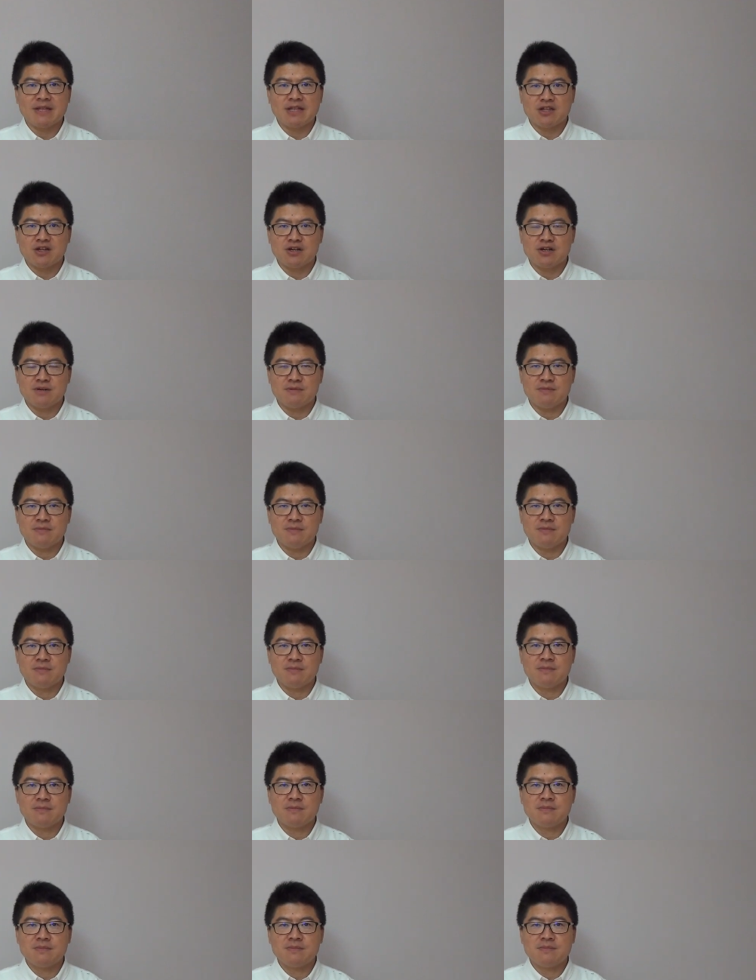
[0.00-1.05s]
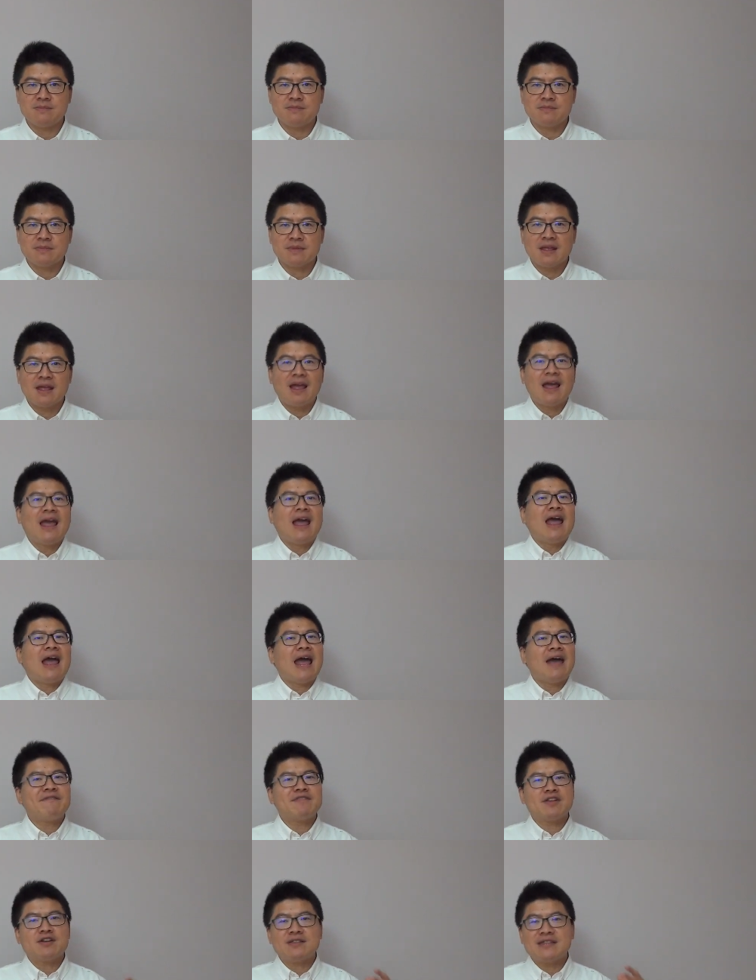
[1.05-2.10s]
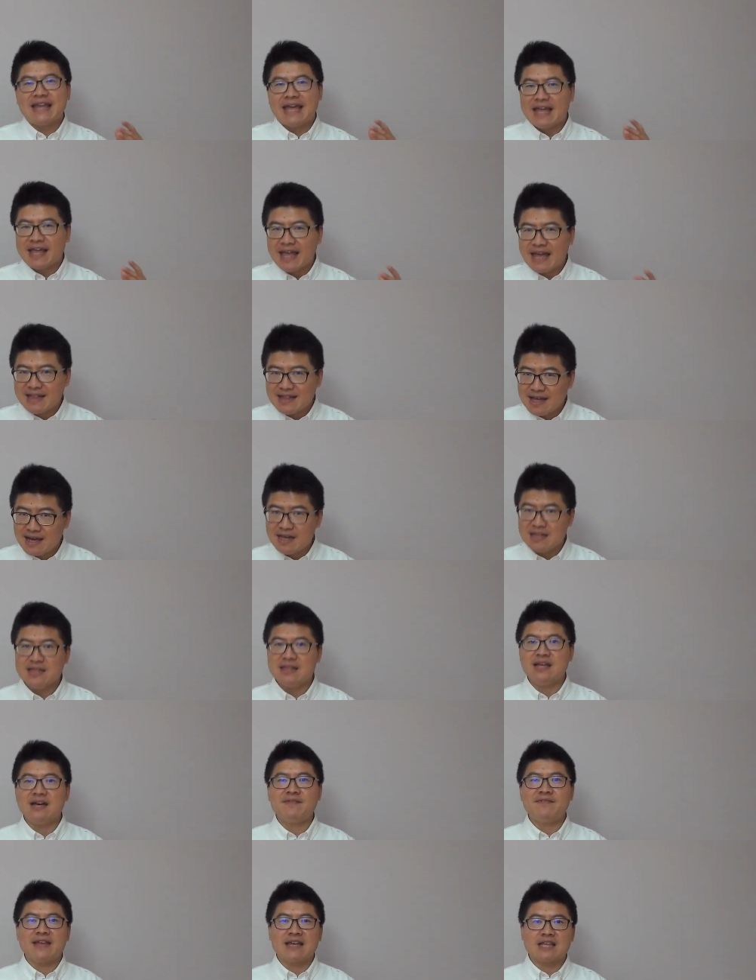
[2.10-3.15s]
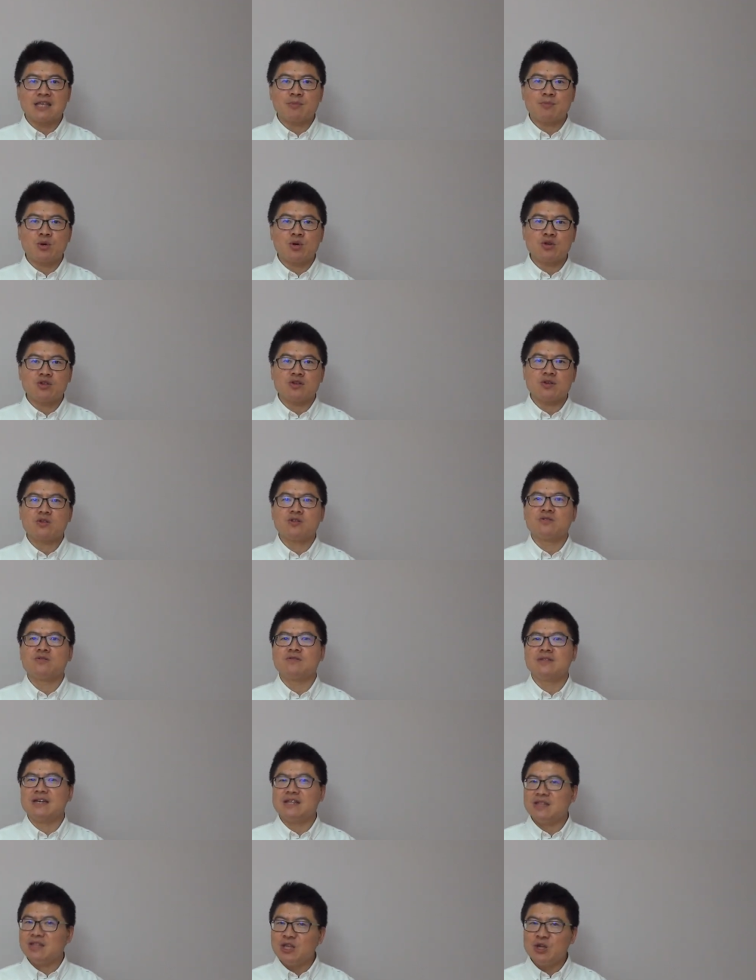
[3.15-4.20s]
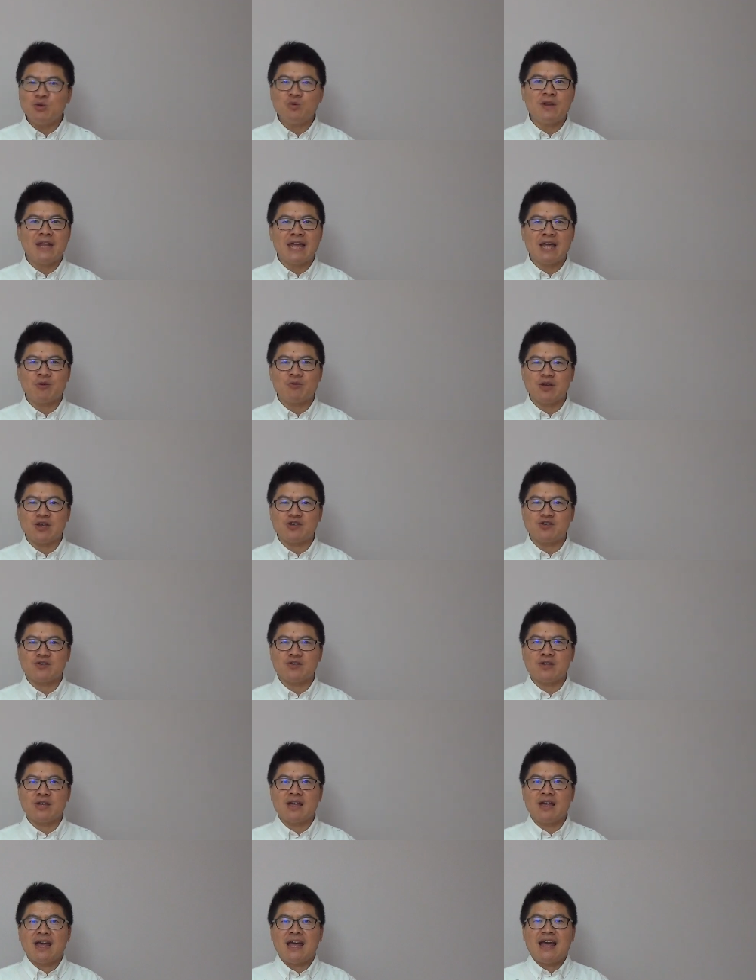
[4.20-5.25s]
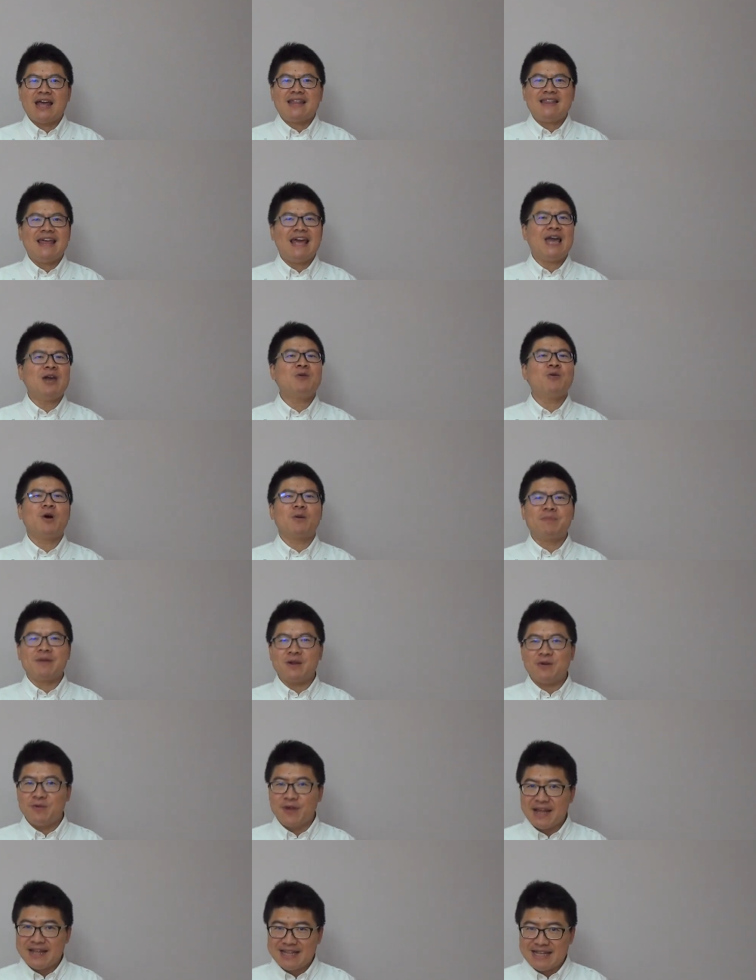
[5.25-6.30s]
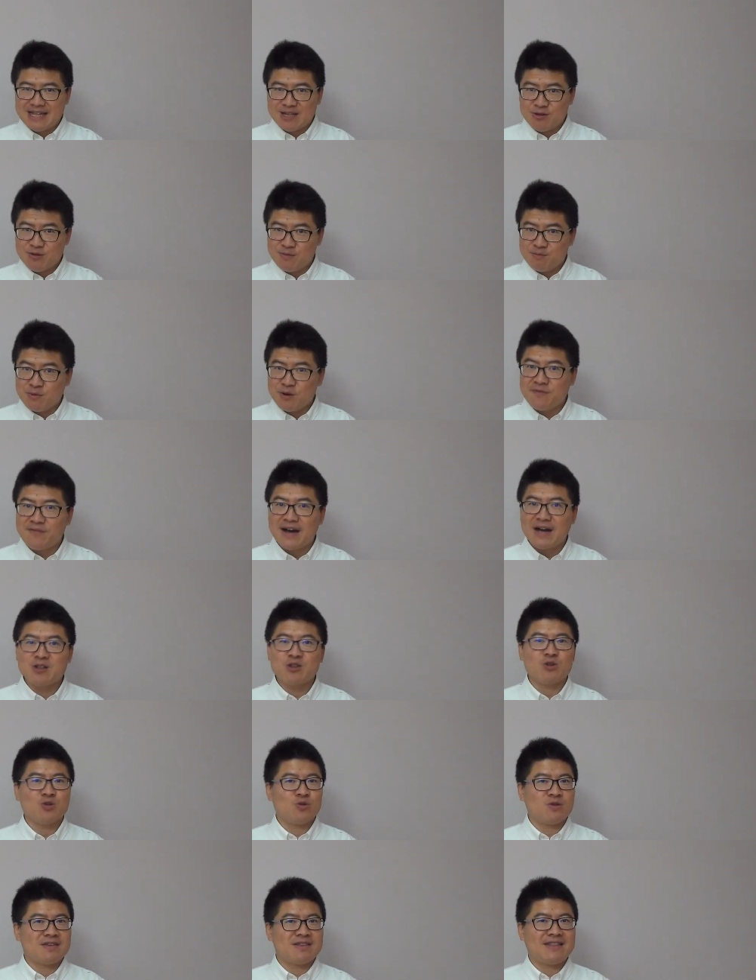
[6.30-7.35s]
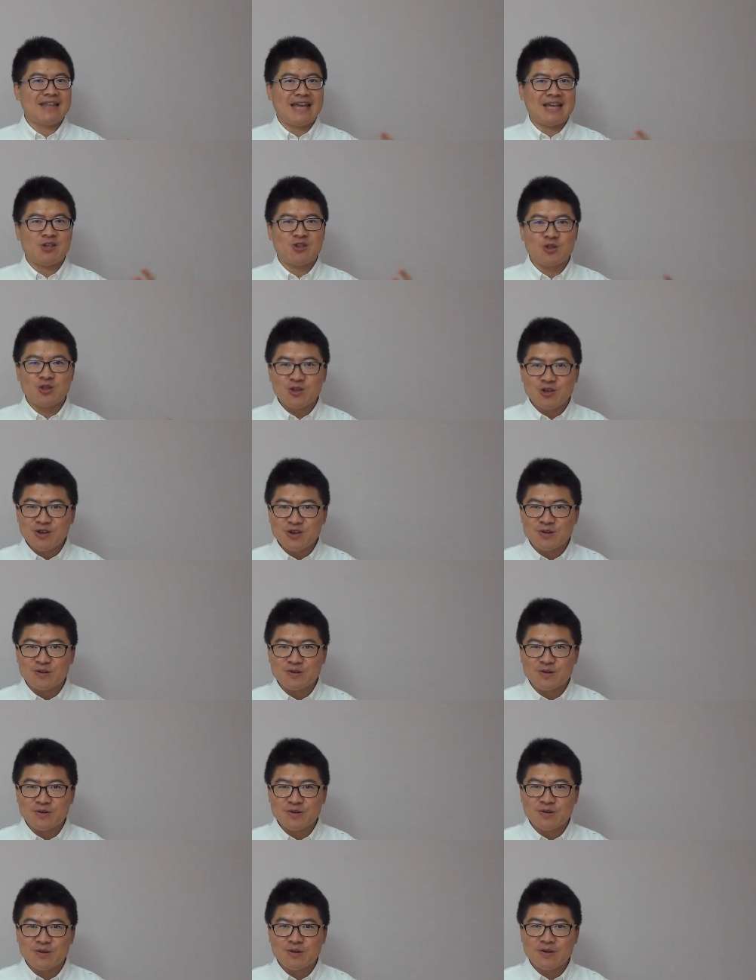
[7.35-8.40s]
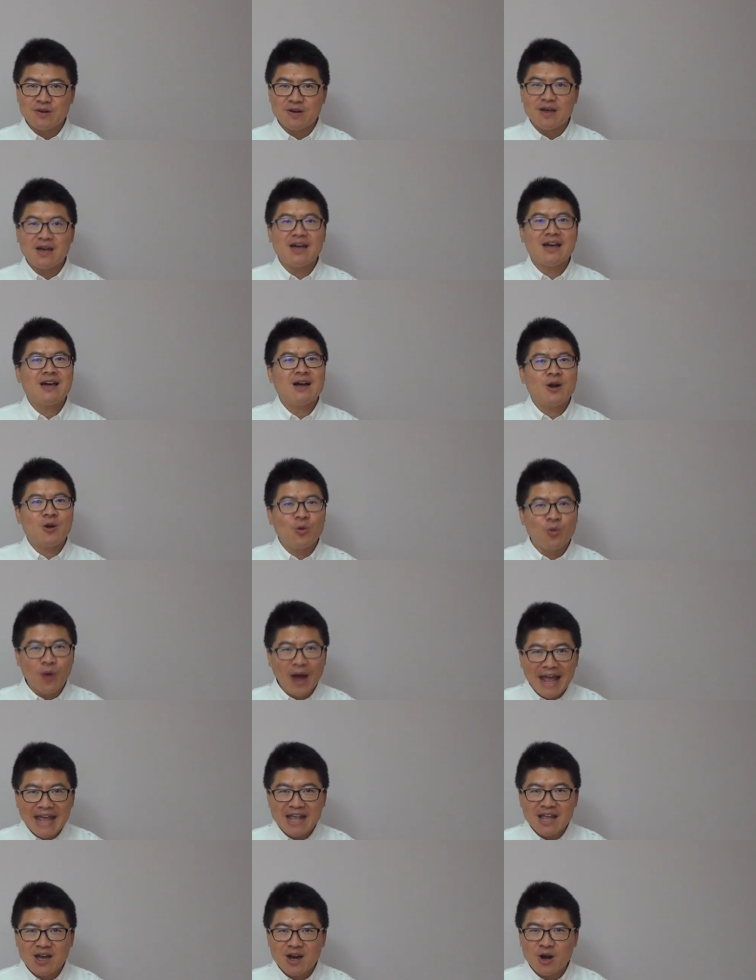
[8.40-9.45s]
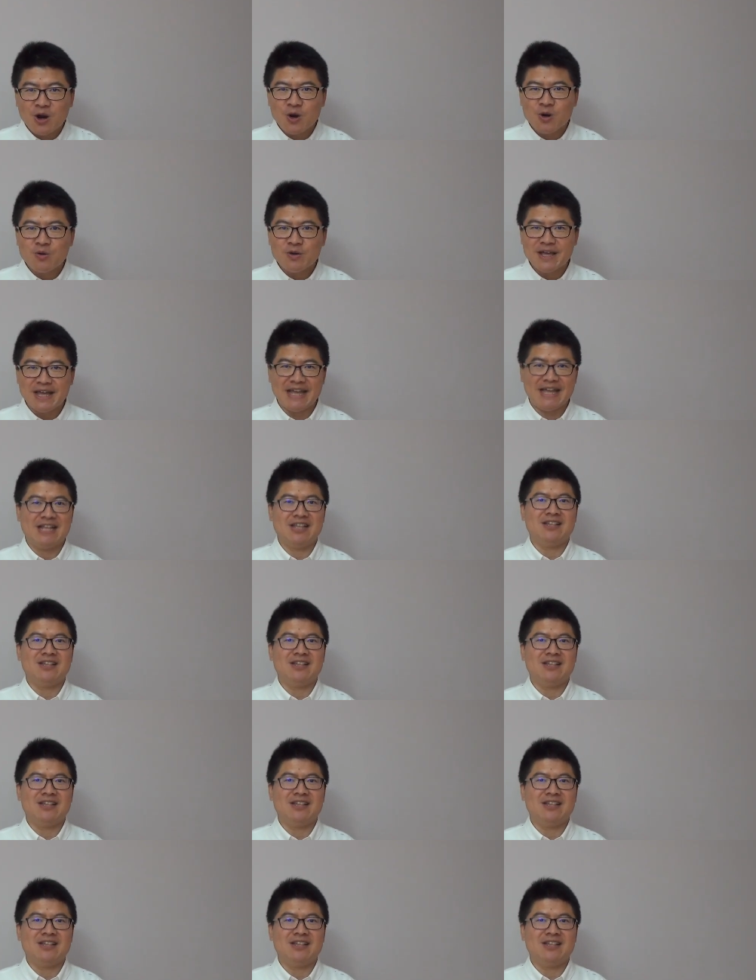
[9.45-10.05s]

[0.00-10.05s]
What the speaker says: term. After they get enough exposure to the new language, they will be ready to move on to stage 2, write code in